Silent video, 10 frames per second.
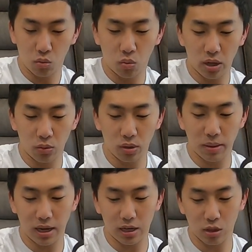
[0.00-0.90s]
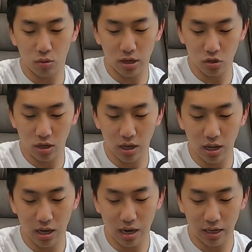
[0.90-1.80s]
what we paid
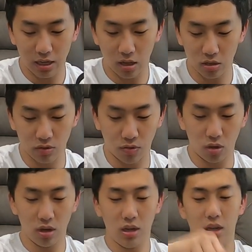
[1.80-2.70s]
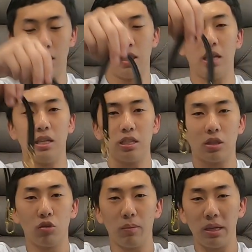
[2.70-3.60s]
$390 for. These
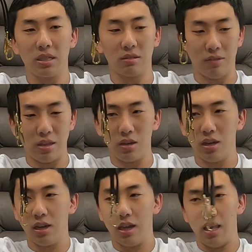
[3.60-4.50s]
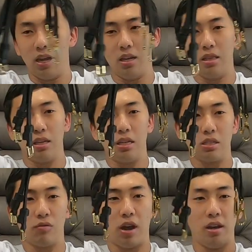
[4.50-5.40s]
3 pieces of leather and
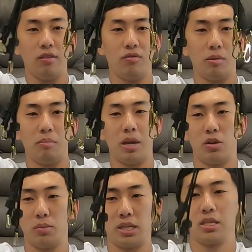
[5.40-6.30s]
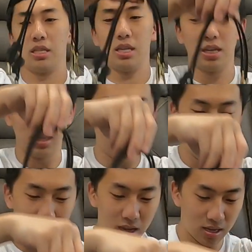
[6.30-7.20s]
these 5 metal pieces,
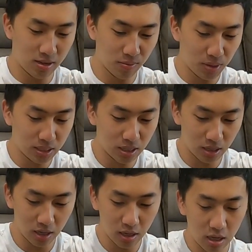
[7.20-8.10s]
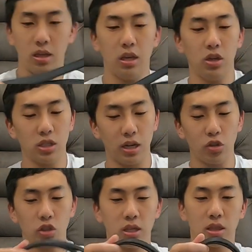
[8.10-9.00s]
basically. Here's an
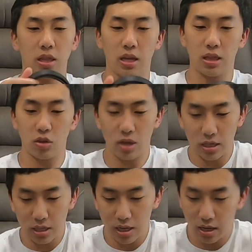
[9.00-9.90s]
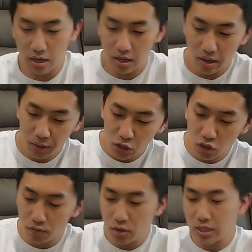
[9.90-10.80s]
interesting thing that you guys can, I'm not sure
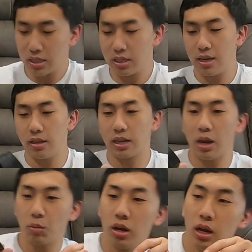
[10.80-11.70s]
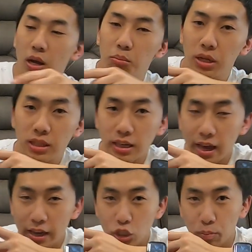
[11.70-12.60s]
if you guys can tell on camera, but the
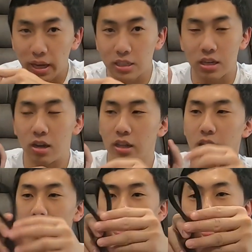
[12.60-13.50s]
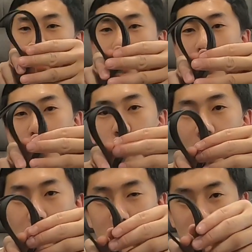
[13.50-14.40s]
edge paint on the
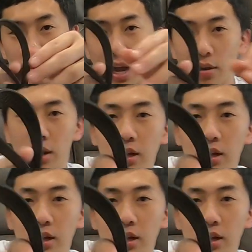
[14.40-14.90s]
strap is brown.